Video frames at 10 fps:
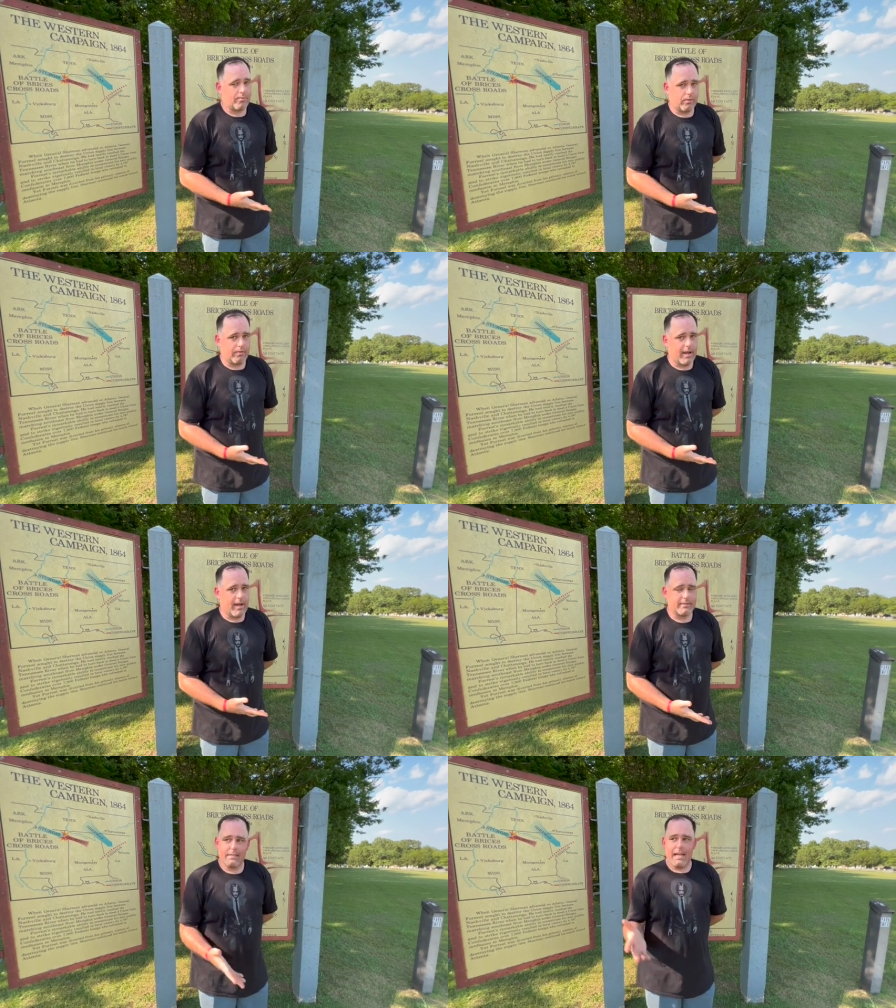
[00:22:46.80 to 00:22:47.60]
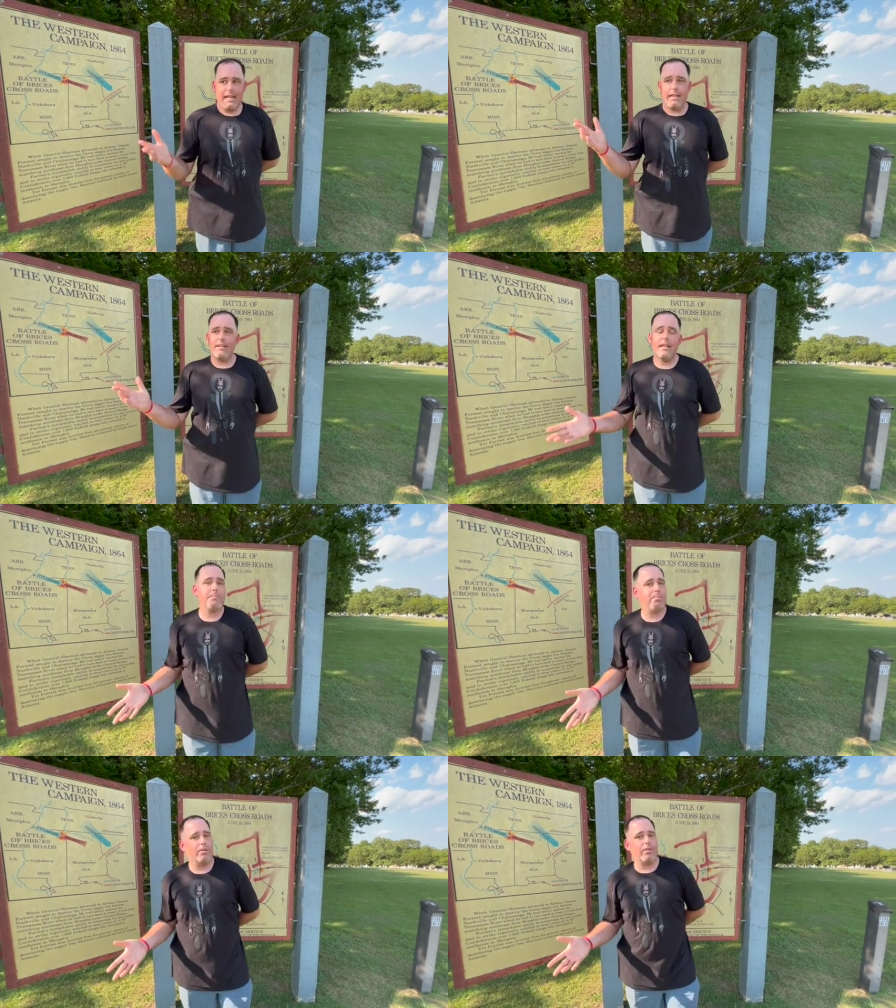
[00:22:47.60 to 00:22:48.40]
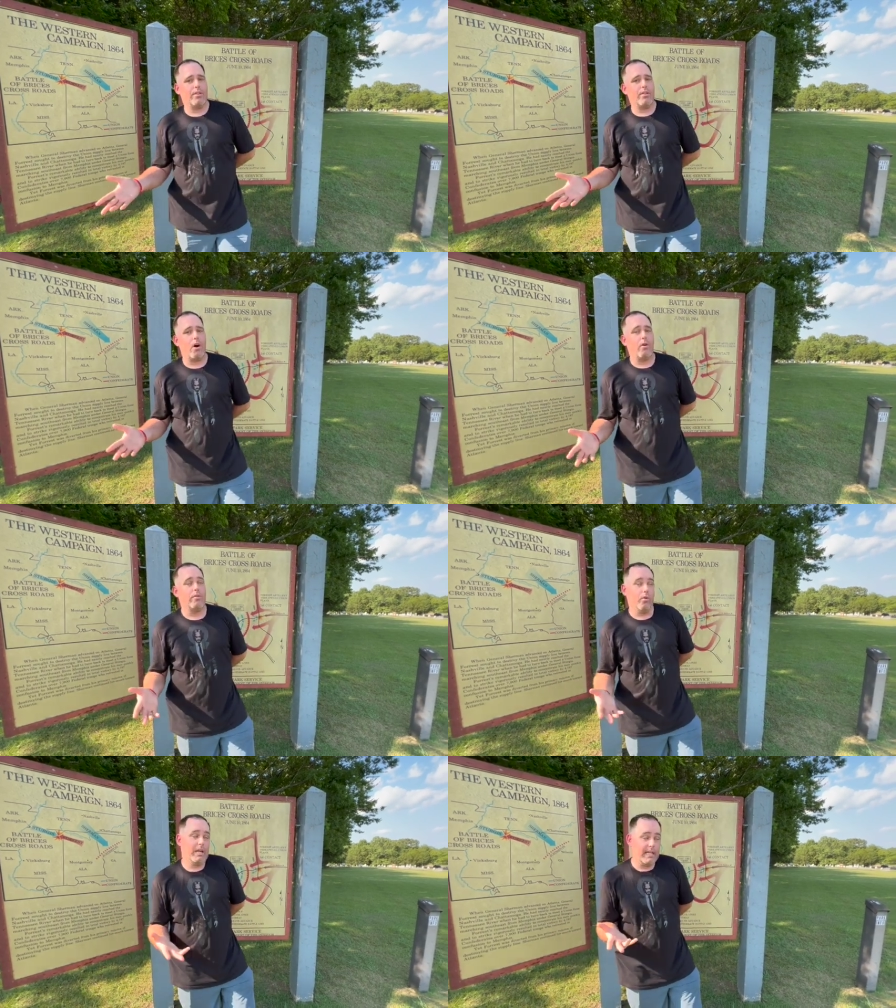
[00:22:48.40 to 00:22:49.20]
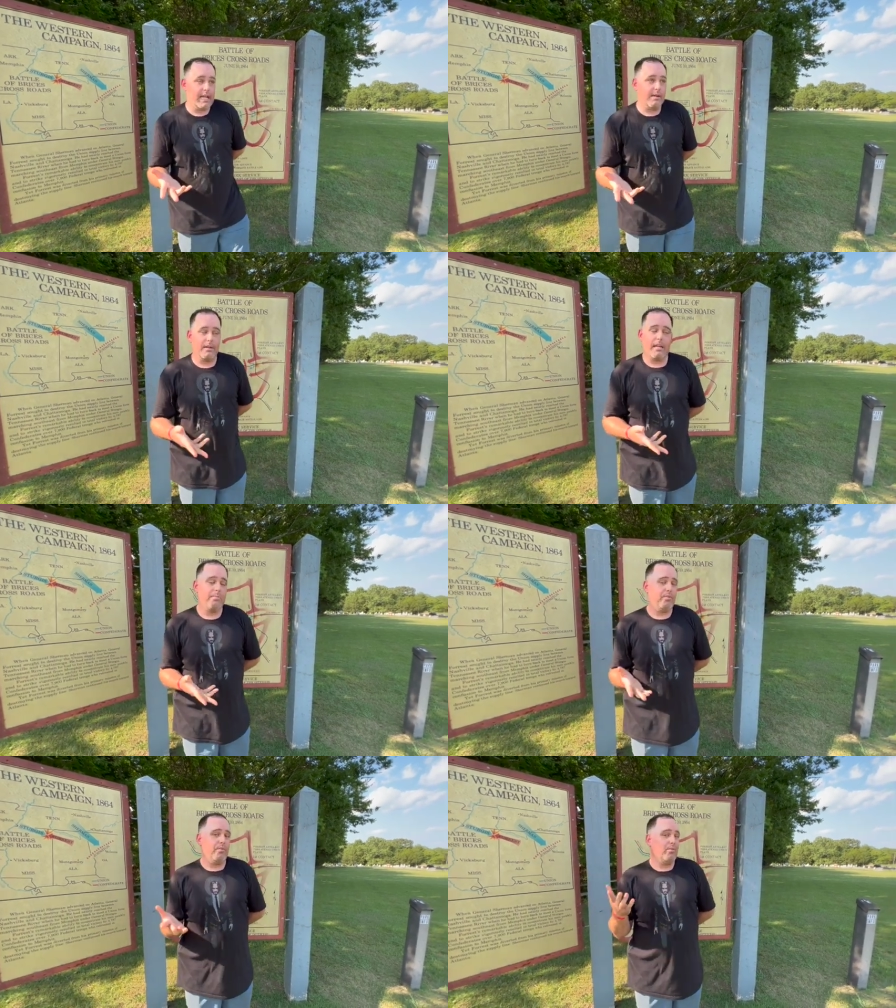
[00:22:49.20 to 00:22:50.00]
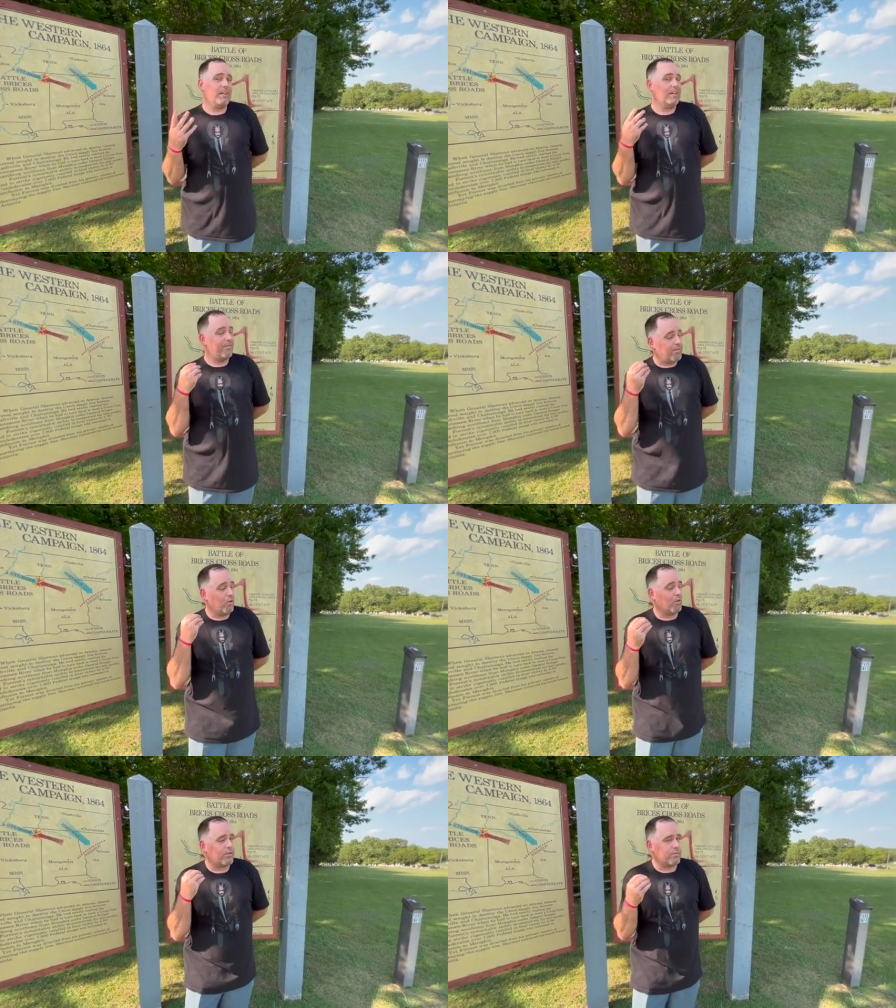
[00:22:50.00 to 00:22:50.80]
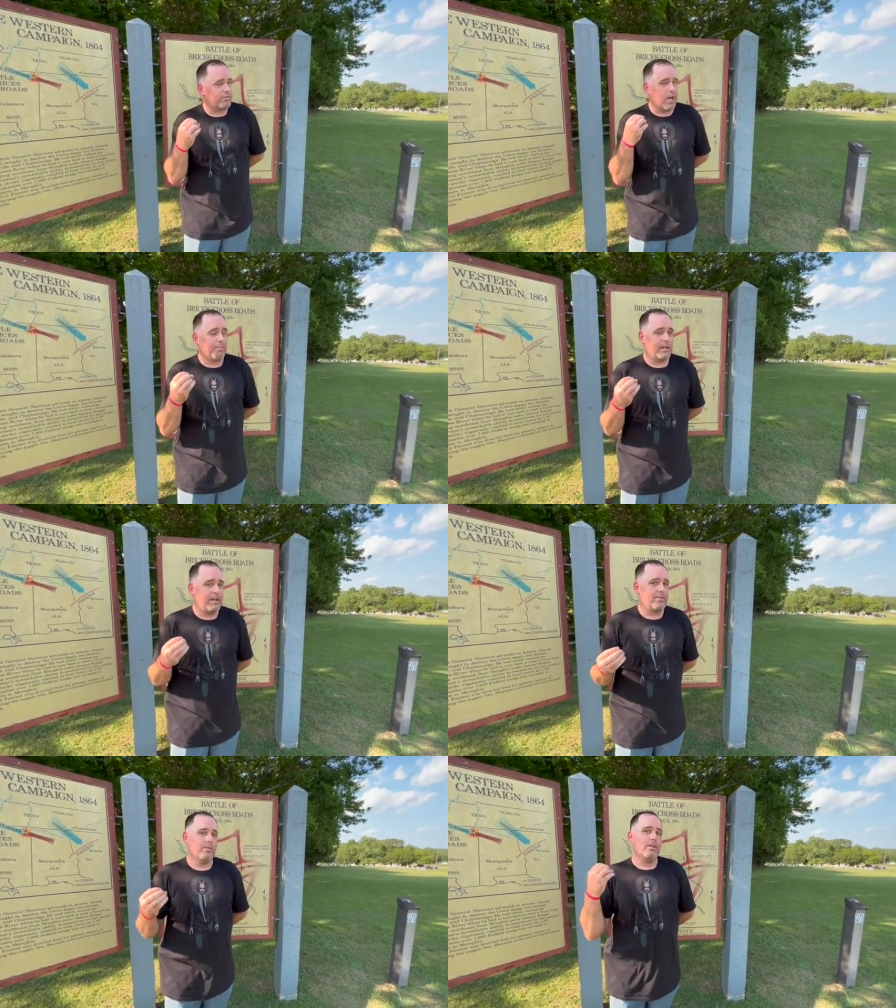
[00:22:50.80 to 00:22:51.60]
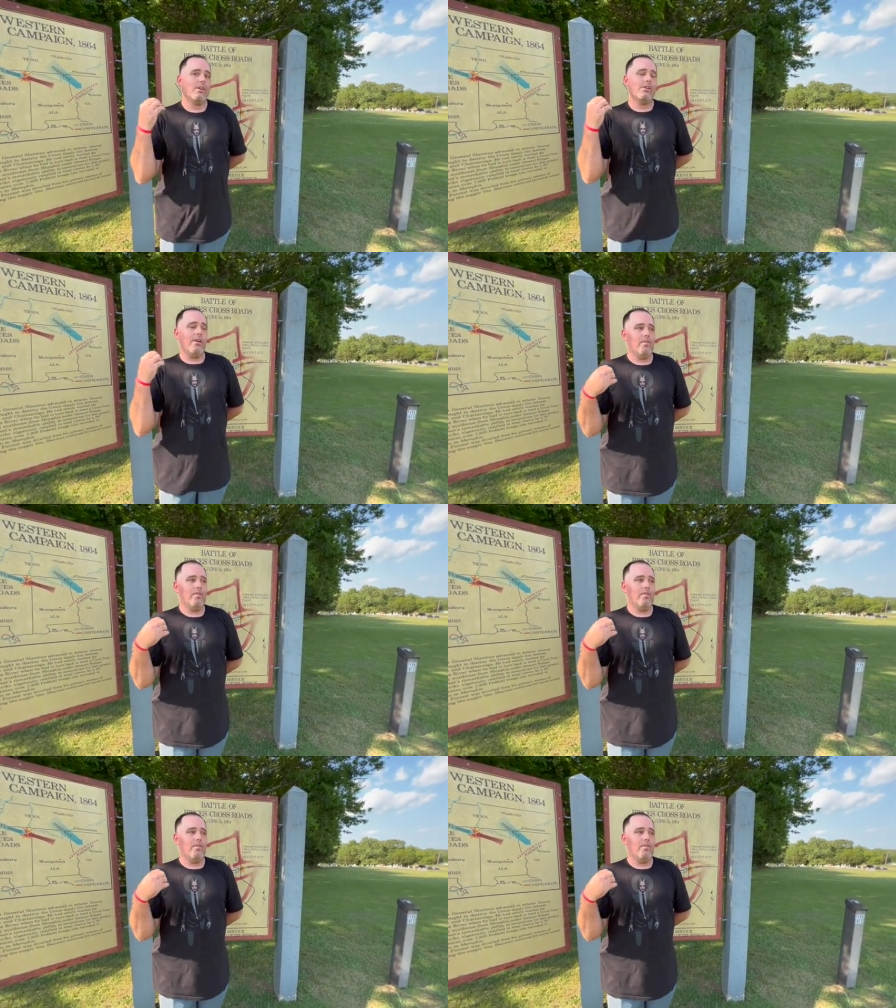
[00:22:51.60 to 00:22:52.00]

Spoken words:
so fast, and he didn't put into thought, or he did, but he didn't put really into full comprehension of